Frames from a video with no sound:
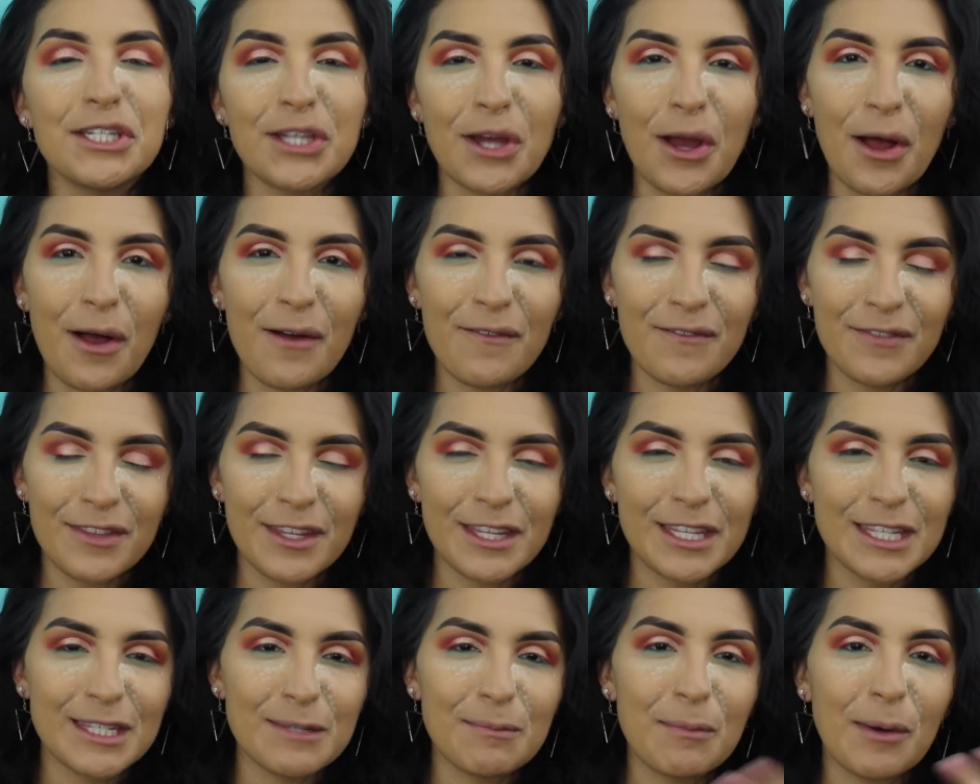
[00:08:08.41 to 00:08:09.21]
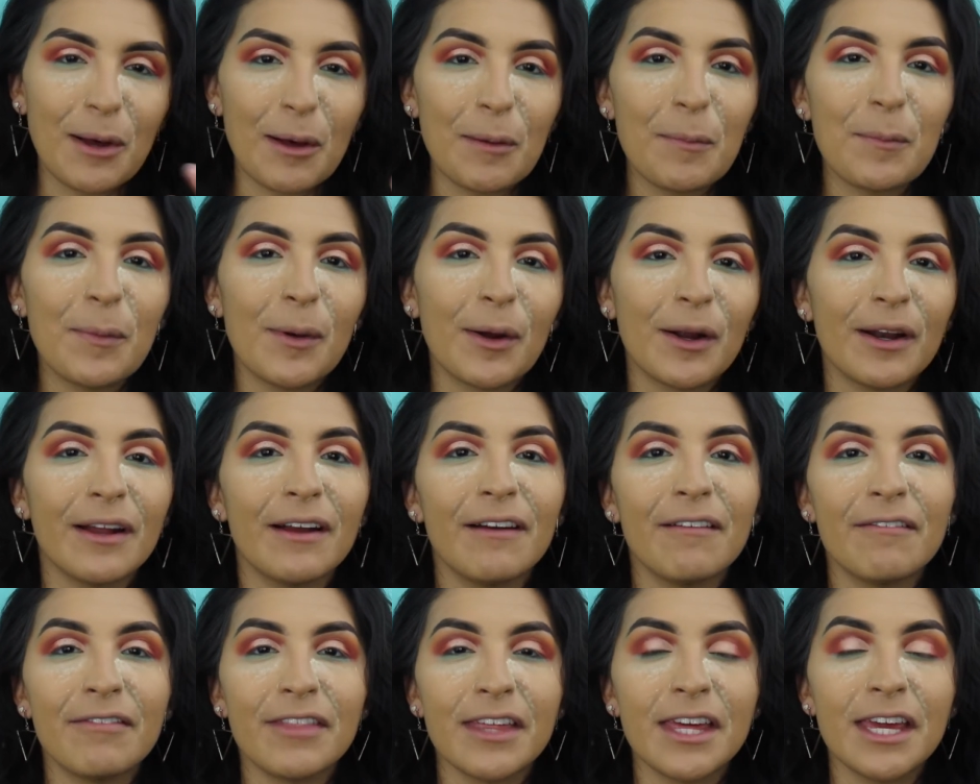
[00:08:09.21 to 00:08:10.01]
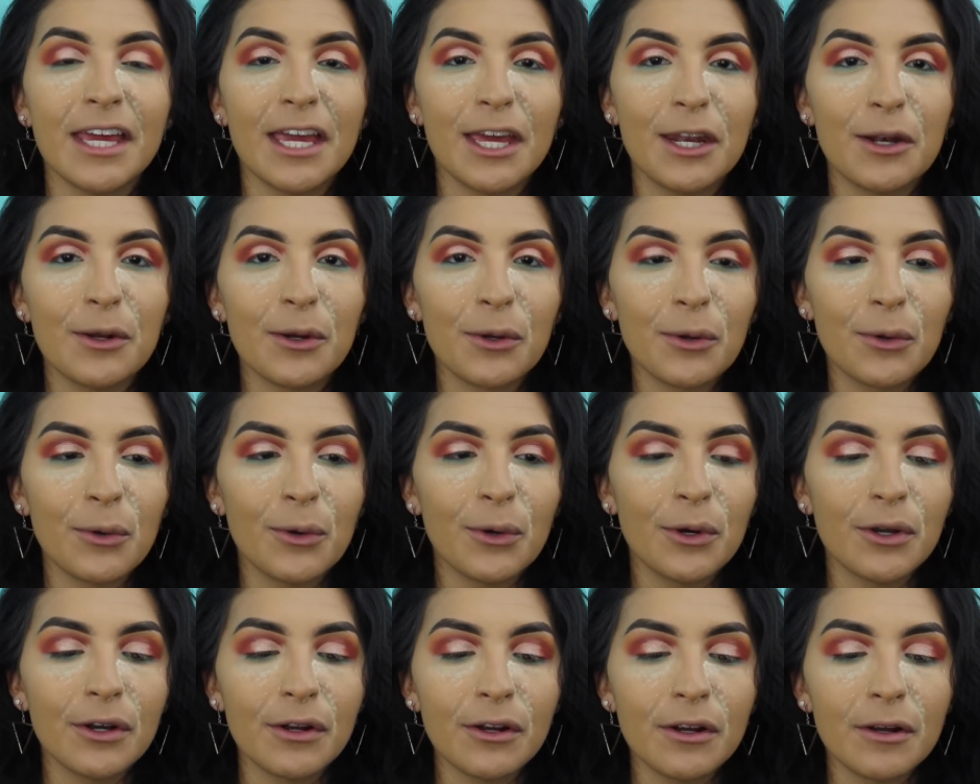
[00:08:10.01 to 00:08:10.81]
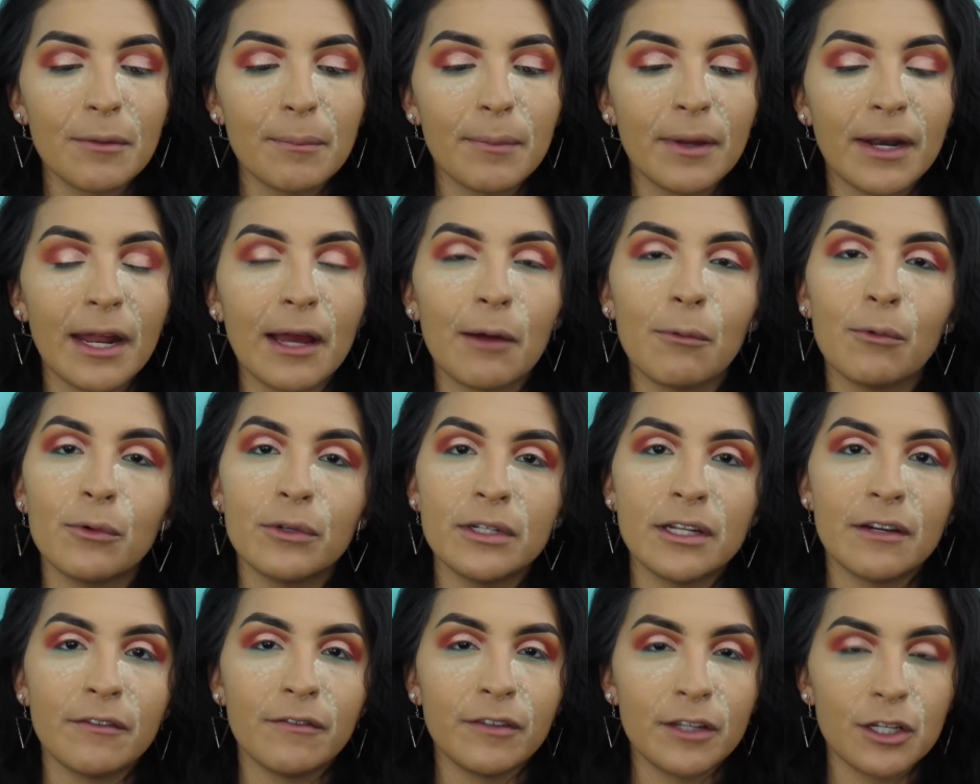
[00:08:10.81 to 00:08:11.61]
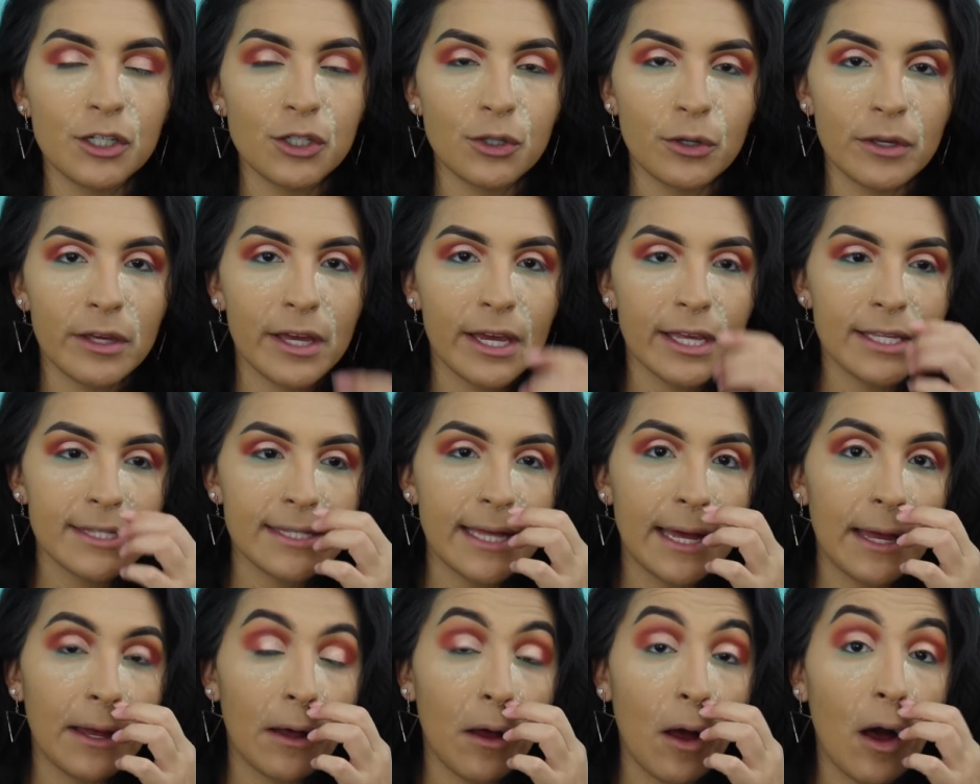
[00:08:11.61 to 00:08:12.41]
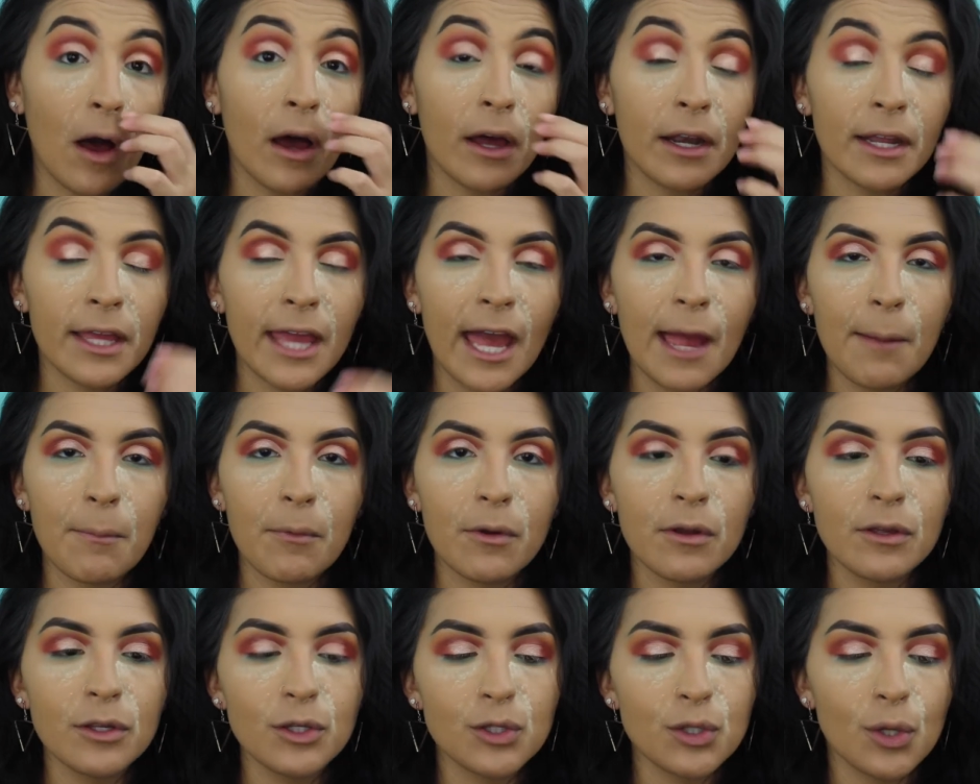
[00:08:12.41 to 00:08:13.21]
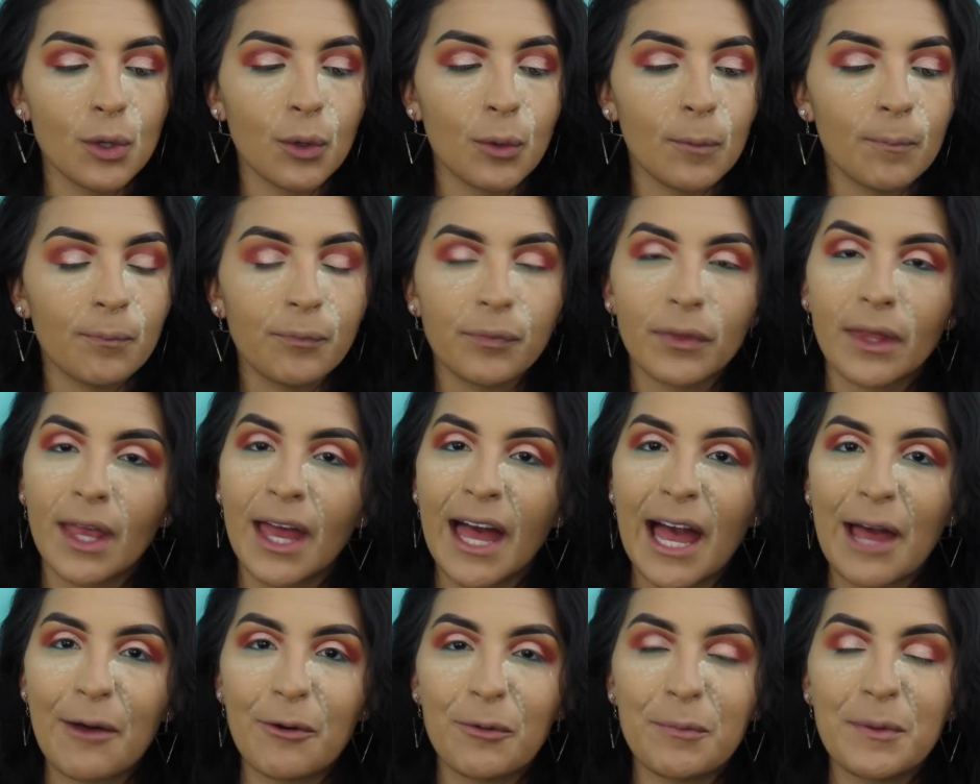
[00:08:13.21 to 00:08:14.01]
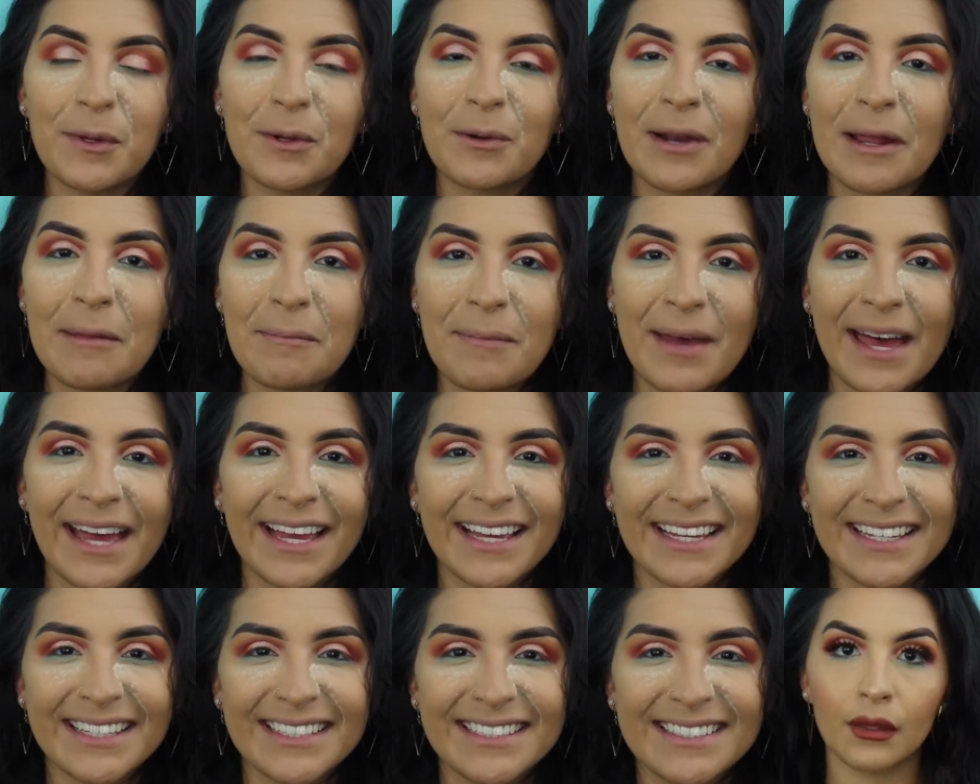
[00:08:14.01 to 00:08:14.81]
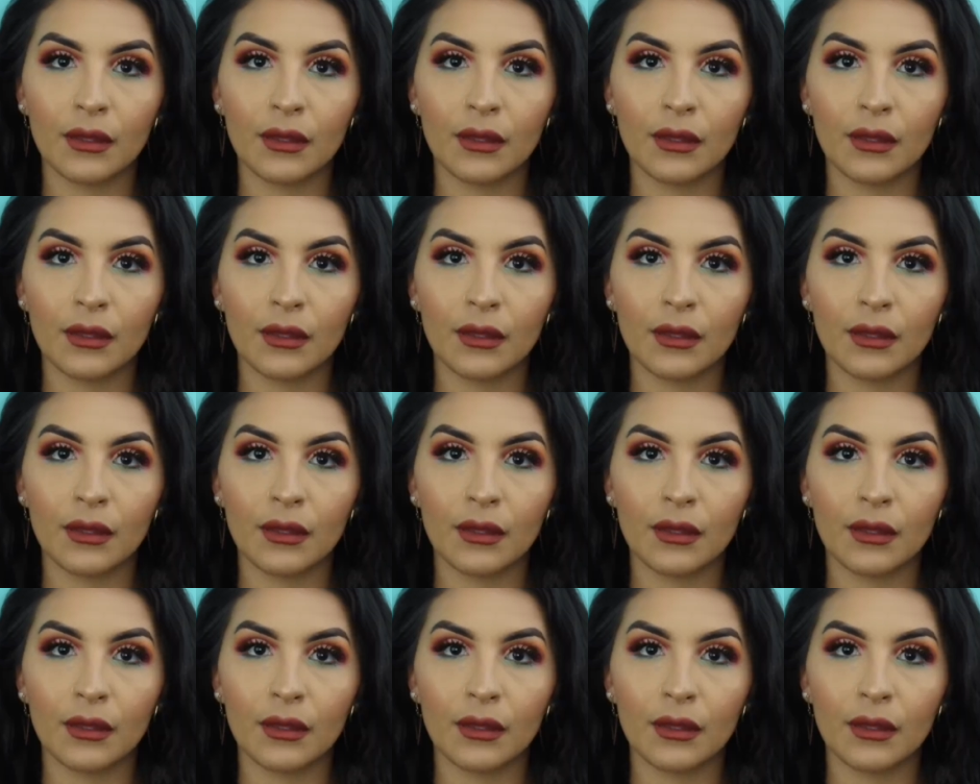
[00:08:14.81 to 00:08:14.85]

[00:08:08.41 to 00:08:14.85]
off the small part of the inner corner. But I will definitely show you guys that on camera, so I will be right back.